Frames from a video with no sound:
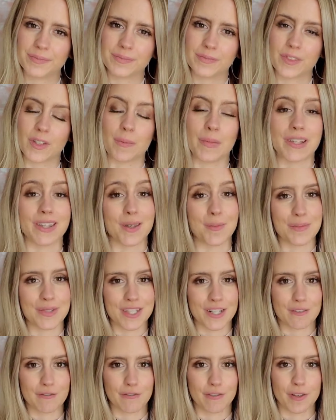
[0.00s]
to make
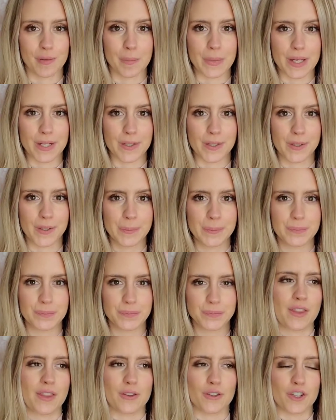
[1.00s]
themselves feel better.
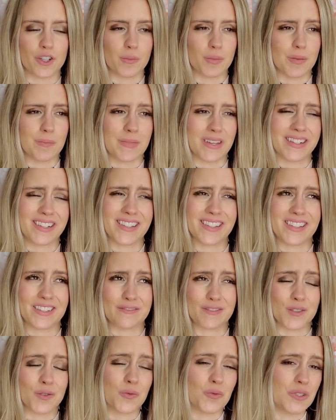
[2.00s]
There could be many
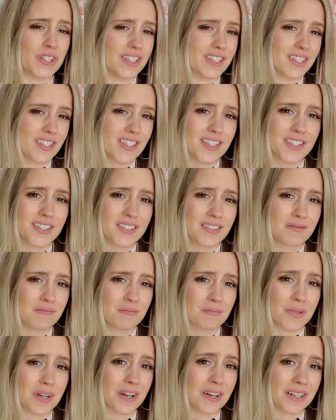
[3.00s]
different reasons
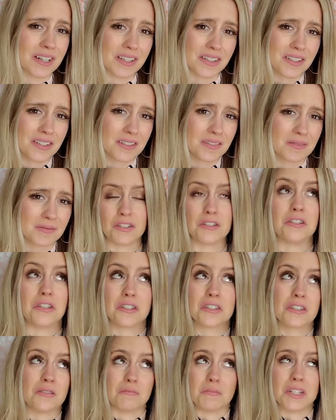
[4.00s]
behind it.
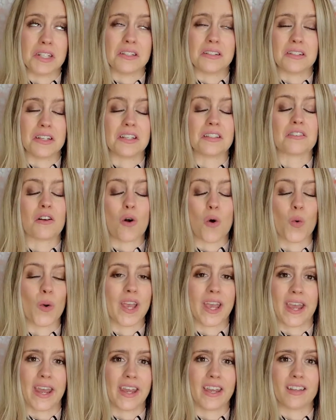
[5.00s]
Doesn't mean it's
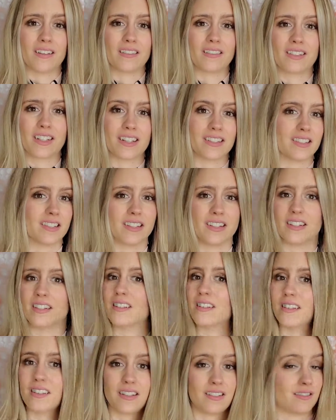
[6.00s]
okay, because it
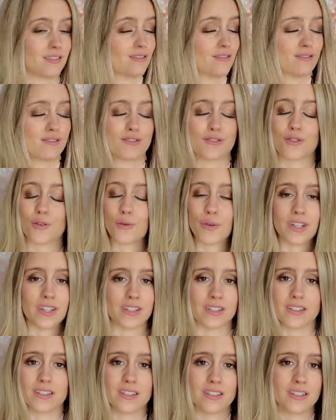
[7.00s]
so
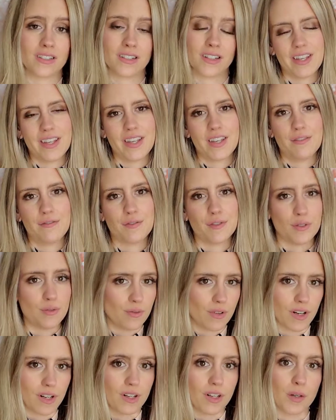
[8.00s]
isn't. If you
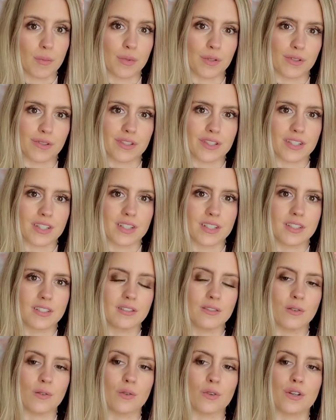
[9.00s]
are a
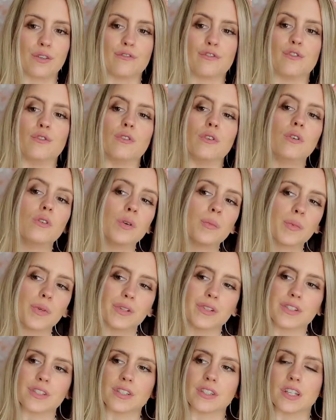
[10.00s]
person, or if you know a
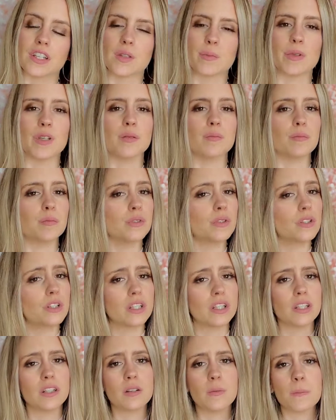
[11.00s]
person that's being
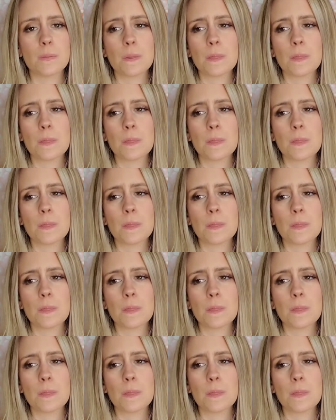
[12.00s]
bullied,